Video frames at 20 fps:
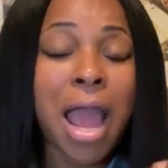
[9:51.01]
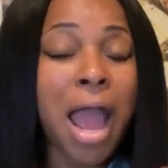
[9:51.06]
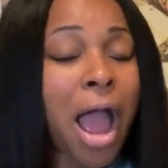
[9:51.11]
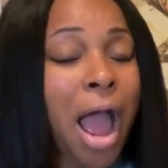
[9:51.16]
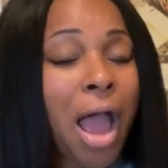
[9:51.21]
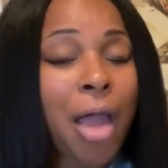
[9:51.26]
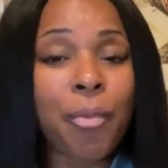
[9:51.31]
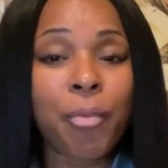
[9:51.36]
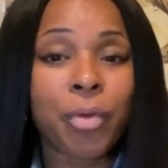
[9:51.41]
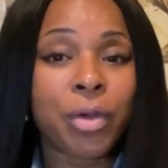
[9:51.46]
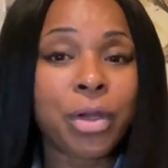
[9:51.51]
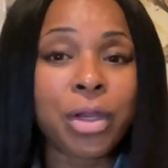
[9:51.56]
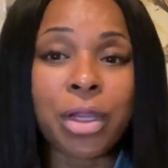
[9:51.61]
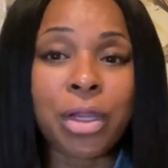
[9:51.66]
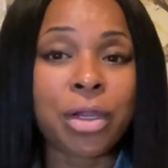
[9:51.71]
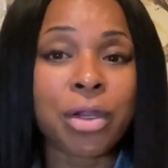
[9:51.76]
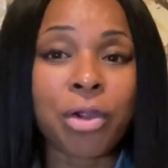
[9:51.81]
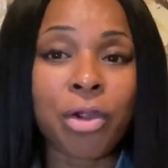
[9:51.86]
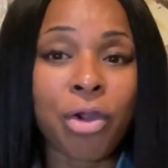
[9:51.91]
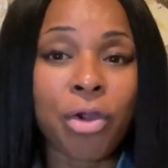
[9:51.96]
I want to
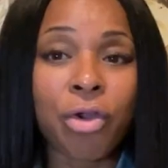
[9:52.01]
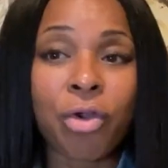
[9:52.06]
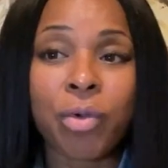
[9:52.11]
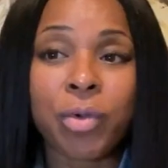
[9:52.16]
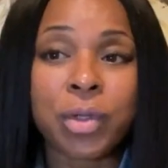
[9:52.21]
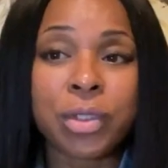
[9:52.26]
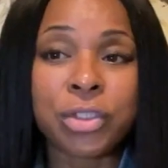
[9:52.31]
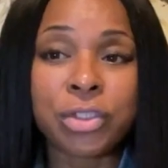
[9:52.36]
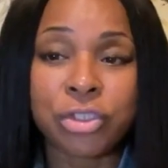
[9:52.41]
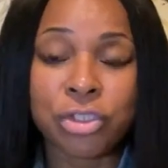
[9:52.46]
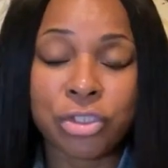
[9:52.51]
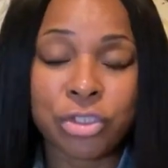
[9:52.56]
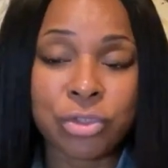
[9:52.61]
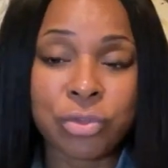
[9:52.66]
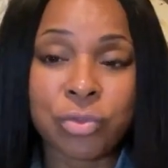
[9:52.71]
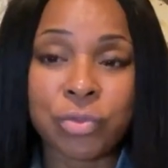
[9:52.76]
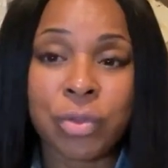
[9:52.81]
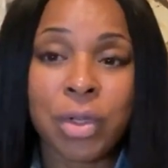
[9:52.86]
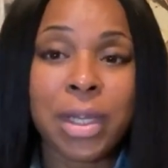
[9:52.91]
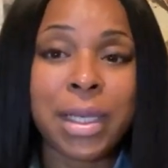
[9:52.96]
encourage
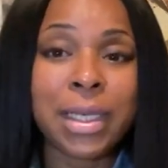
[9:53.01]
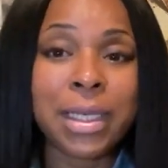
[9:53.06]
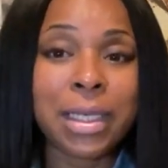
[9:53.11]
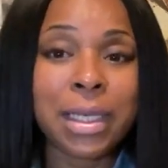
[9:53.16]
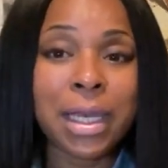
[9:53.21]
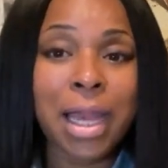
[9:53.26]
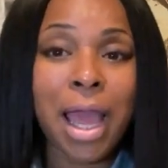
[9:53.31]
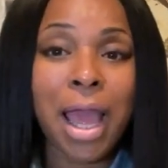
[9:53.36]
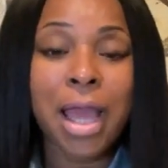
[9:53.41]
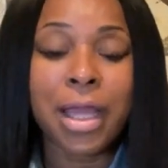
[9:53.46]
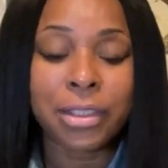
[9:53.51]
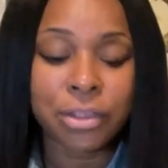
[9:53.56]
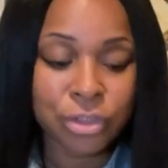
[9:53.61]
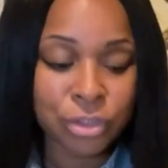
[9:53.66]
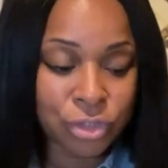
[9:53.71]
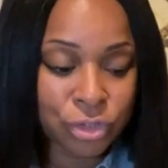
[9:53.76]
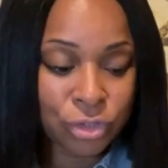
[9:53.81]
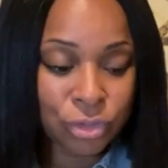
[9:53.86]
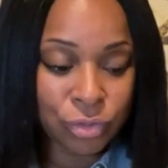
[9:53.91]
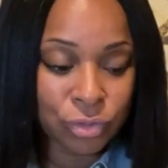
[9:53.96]
you not
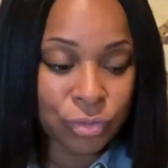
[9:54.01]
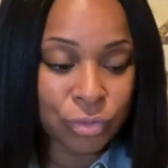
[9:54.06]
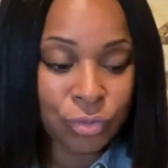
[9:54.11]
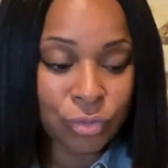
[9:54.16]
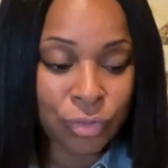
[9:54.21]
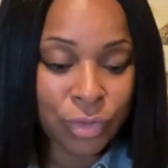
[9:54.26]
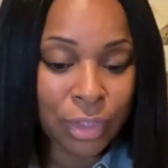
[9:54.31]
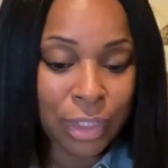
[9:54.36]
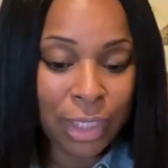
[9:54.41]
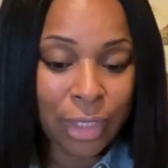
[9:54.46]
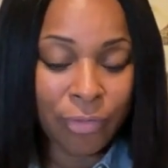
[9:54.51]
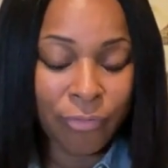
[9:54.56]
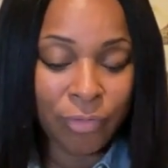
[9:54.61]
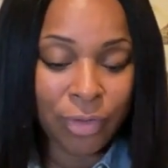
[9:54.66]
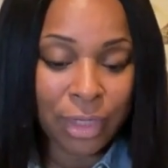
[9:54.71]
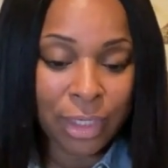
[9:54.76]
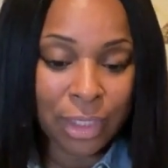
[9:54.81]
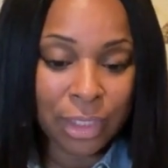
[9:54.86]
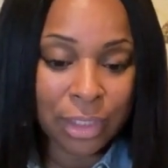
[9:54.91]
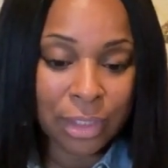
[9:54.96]
to give
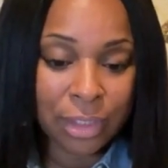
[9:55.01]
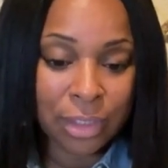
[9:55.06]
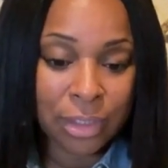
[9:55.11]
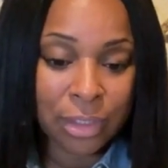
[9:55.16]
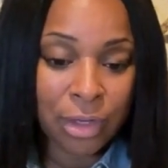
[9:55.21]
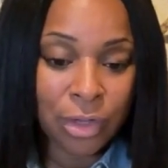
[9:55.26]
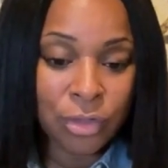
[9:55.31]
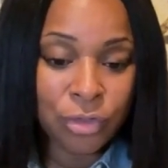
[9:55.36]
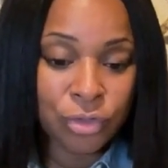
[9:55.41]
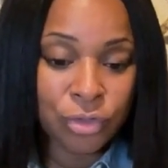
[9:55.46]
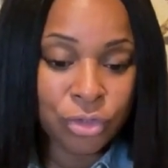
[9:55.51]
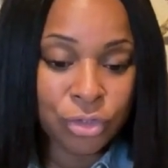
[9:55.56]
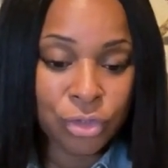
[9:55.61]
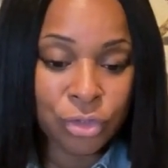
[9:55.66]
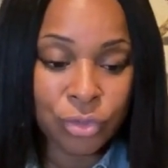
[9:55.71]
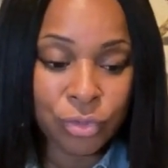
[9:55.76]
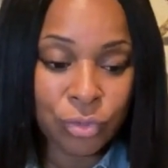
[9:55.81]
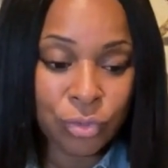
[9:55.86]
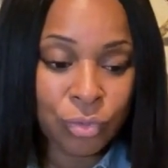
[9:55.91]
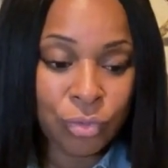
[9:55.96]
in
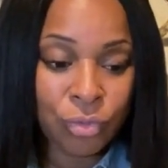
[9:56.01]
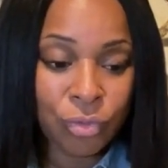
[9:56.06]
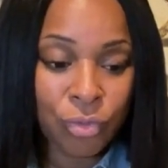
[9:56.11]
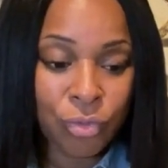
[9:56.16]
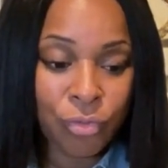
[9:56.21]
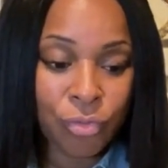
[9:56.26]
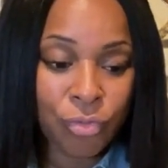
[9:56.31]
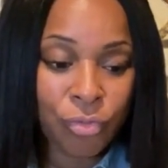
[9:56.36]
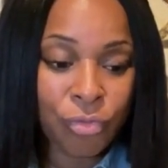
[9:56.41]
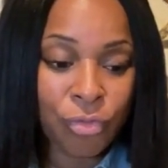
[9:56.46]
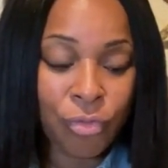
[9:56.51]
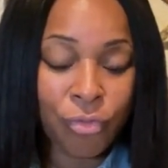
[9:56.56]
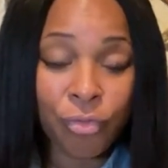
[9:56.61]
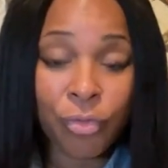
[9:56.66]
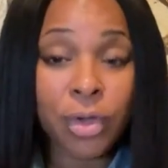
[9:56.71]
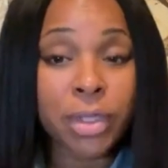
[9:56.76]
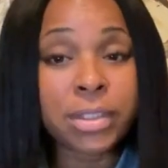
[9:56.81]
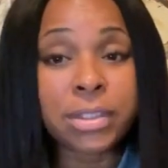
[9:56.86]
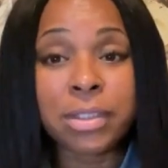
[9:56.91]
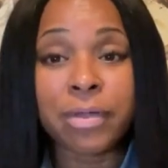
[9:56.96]
to the
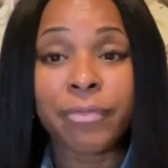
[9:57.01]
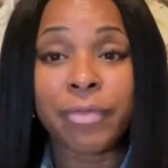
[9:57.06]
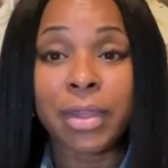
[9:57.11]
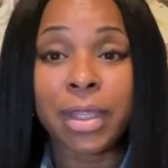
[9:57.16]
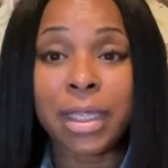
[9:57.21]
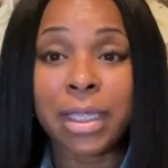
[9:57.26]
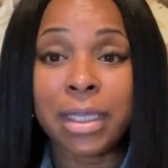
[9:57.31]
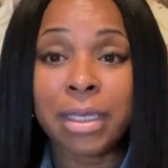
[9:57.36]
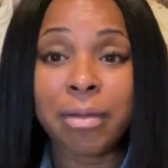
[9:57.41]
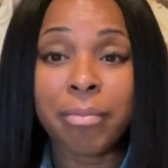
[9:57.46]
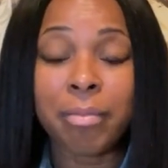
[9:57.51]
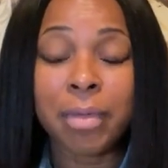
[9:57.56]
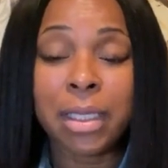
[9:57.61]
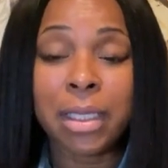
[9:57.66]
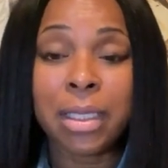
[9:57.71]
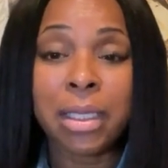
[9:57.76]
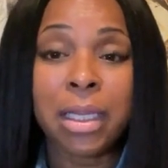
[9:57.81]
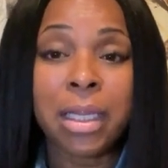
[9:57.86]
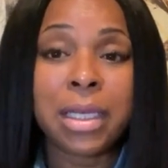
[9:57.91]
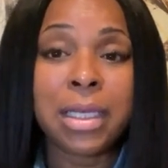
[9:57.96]
voice of the
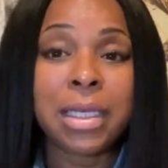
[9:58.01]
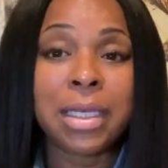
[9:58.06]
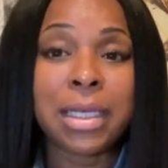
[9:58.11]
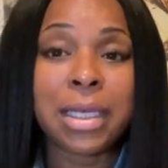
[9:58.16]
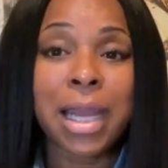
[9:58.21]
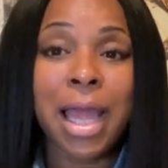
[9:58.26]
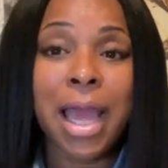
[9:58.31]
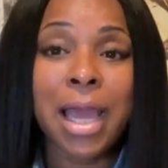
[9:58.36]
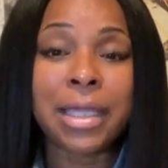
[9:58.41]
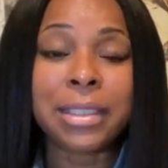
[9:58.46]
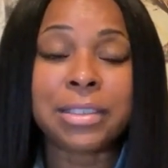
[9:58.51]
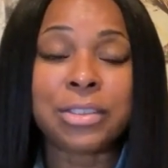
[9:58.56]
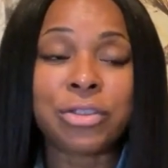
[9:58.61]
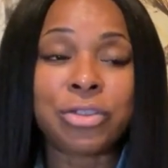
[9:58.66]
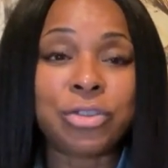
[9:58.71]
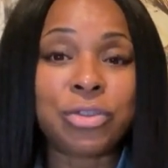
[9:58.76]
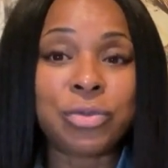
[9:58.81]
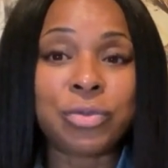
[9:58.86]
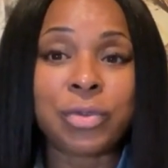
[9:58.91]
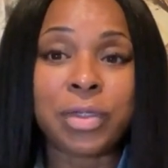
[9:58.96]
enemy, not
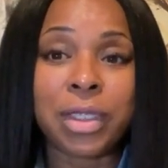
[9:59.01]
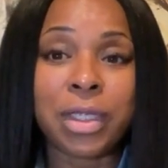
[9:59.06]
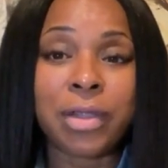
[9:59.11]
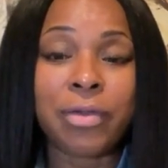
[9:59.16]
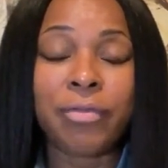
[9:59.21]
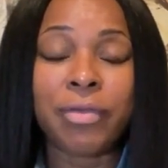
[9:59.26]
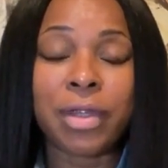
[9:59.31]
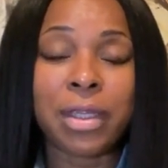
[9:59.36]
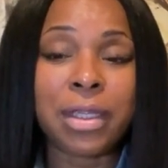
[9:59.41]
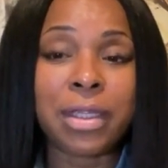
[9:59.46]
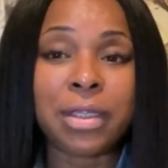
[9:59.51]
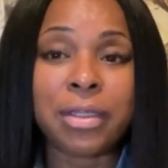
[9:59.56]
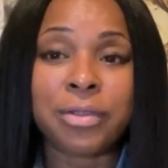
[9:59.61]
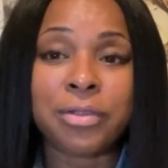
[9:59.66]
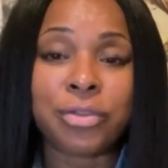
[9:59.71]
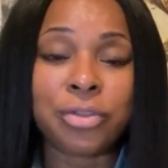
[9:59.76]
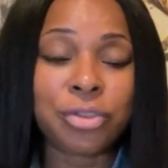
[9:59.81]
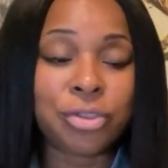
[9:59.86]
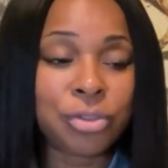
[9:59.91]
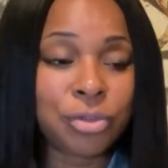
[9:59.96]
to give
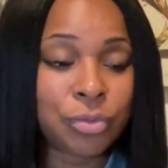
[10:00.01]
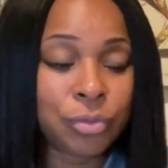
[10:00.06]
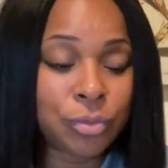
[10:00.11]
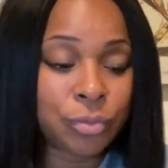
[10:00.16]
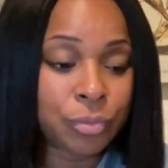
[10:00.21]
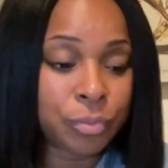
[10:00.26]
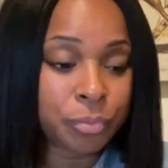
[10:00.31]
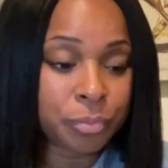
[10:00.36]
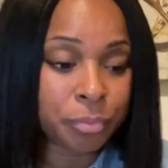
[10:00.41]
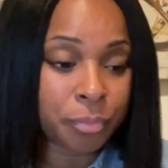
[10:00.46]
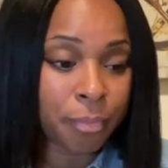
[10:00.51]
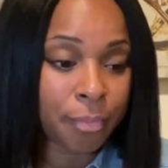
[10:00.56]
in to